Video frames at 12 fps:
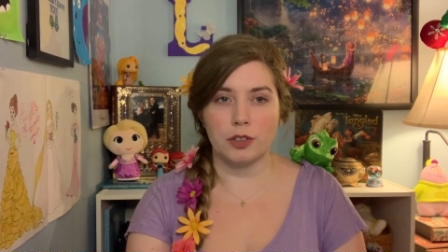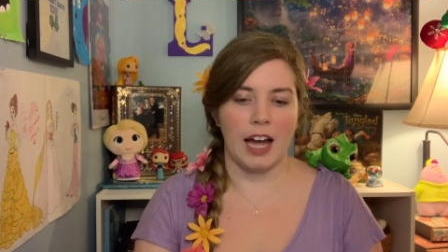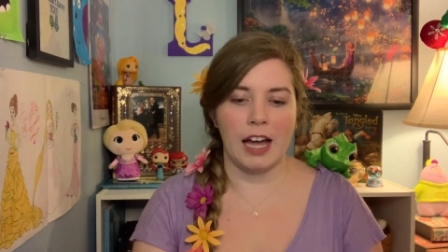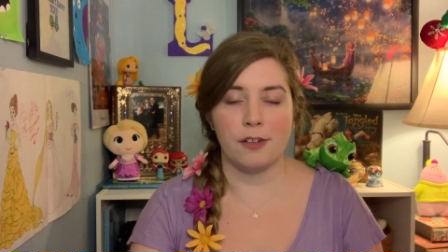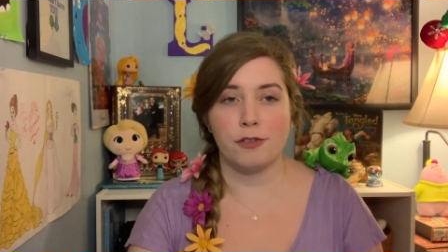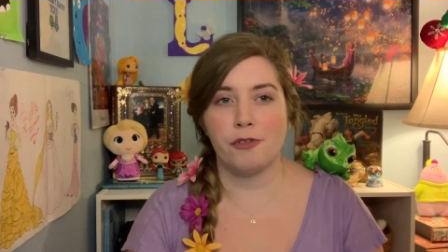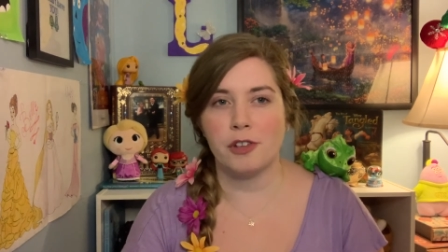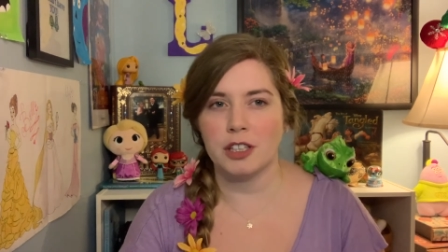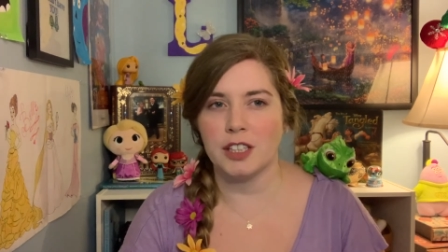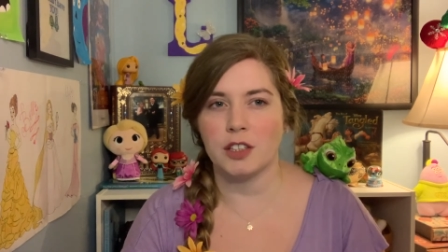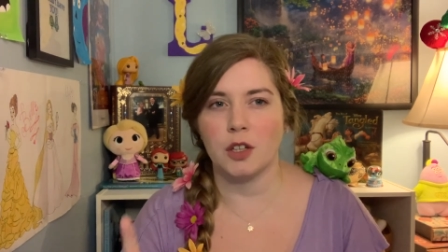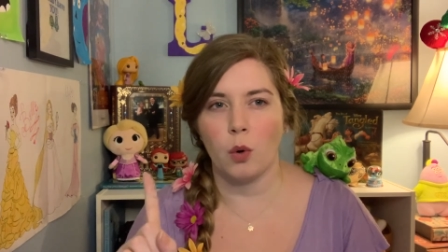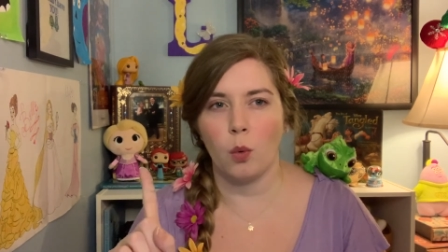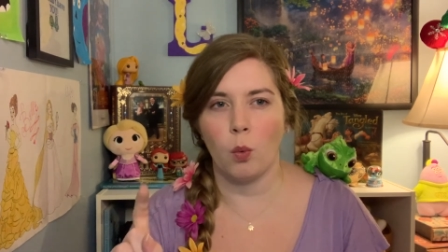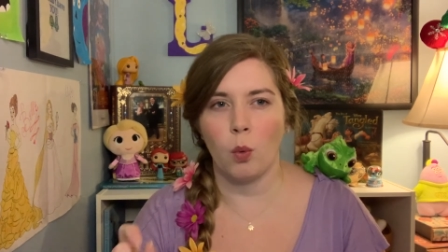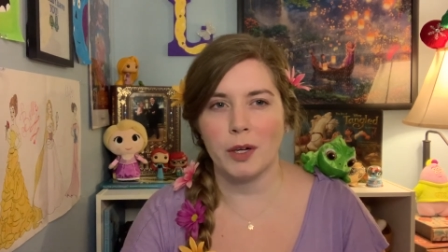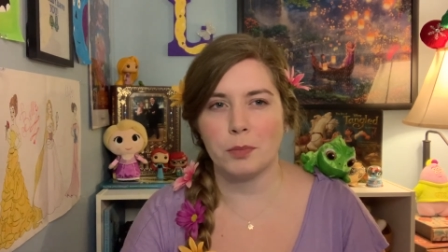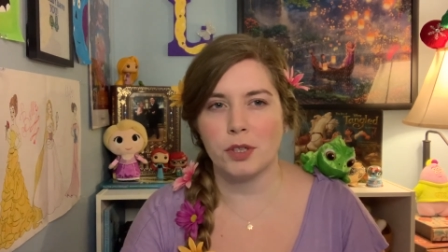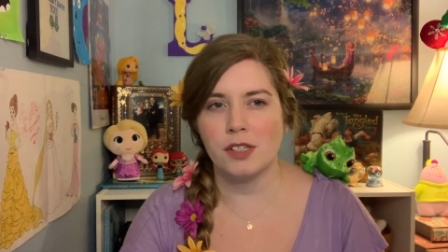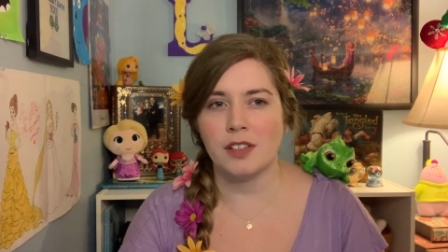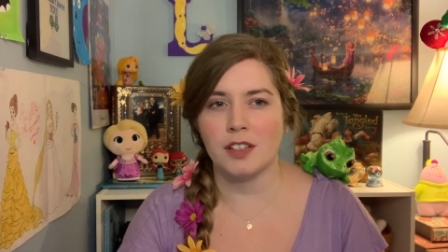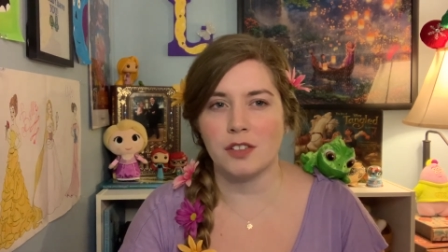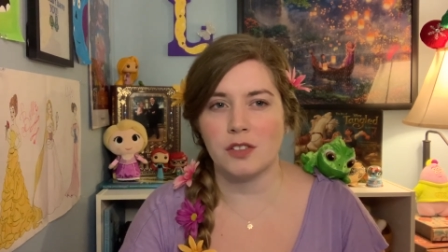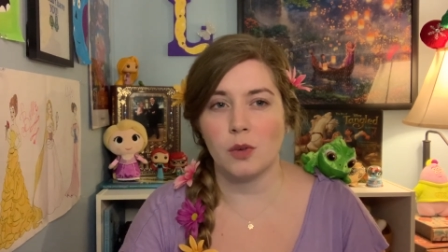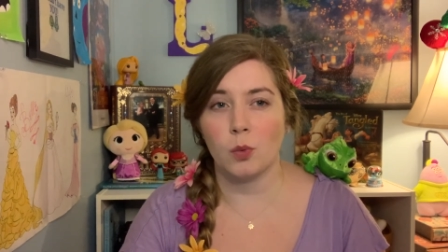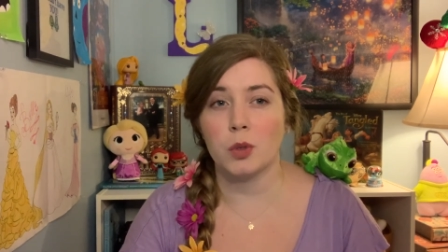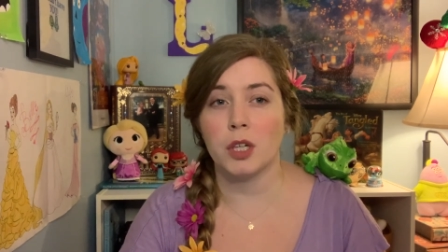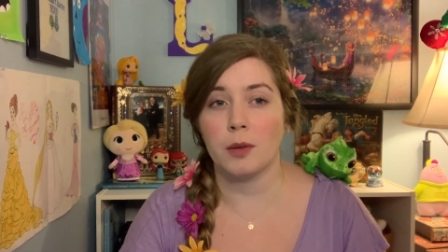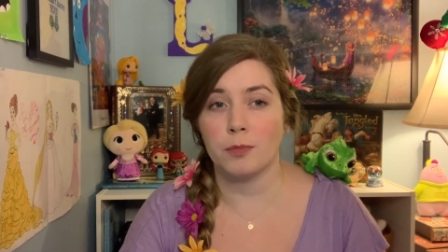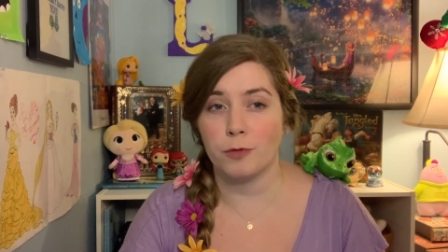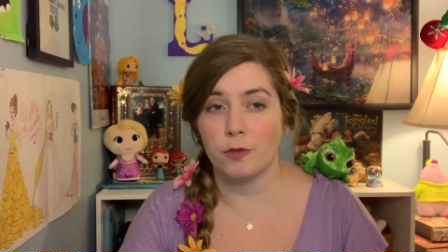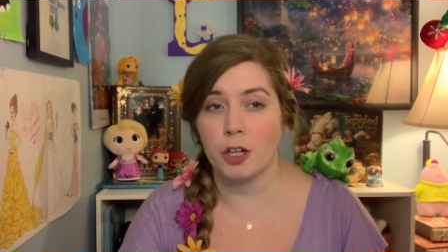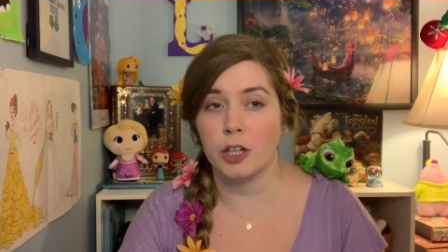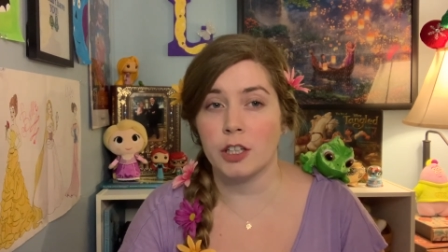I have a feeling one princess will come very